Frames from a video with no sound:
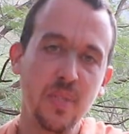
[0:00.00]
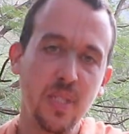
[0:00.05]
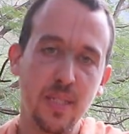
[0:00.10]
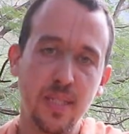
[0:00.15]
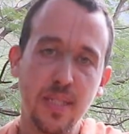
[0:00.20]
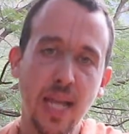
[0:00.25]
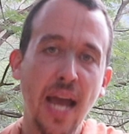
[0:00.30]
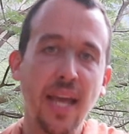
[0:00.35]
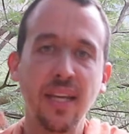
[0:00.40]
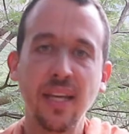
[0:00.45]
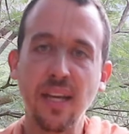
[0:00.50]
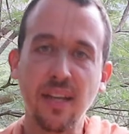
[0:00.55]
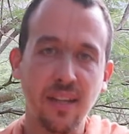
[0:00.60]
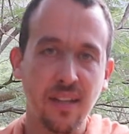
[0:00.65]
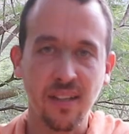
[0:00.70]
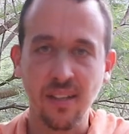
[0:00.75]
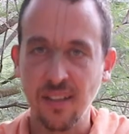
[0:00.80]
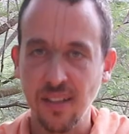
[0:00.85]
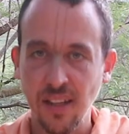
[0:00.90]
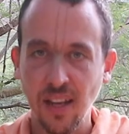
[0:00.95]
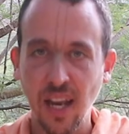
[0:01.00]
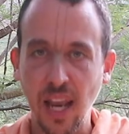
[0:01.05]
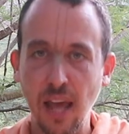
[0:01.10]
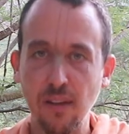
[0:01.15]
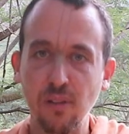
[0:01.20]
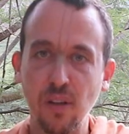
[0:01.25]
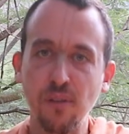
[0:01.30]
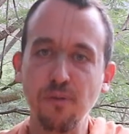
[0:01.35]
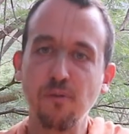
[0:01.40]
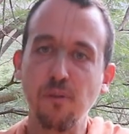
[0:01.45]
psychic
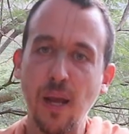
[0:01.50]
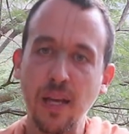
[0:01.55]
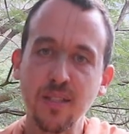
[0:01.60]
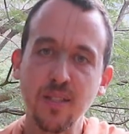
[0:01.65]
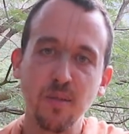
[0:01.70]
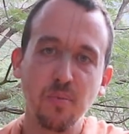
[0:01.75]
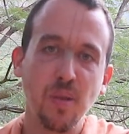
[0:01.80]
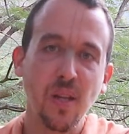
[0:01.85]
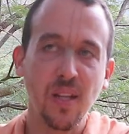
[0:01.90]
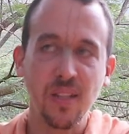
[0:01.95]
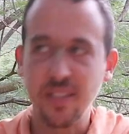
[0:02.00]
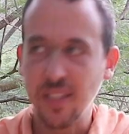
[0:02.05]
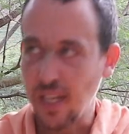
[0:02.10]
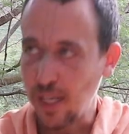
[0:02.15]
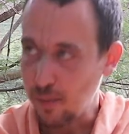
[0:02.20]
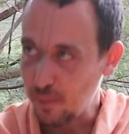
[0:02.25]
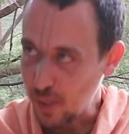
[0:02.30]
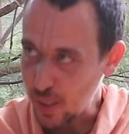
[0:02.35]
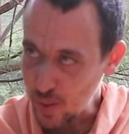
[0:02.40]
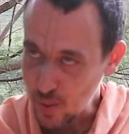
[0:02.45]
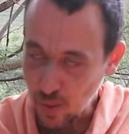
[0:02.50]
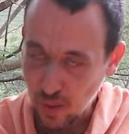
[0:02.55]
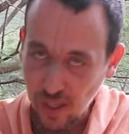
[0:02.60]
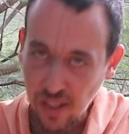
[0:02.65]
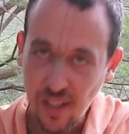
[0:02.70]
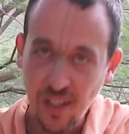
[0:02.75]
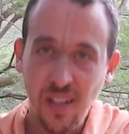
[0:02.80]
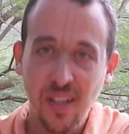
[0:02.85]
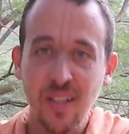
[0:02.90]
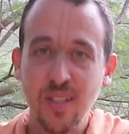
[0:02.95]
level of flexibility and
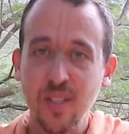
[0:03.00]
eventually